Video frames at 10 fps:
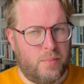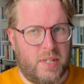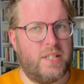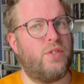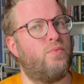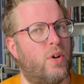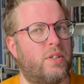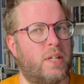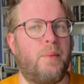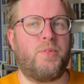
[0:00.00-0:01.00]
but it's the
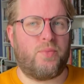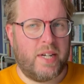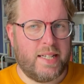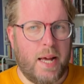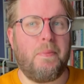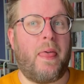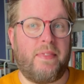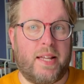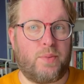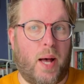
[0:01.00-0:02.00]
wrong time to read it. And
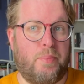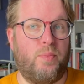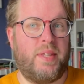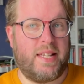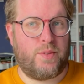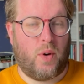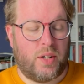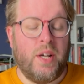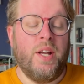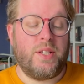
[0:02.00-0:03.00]
that's what happened with this one.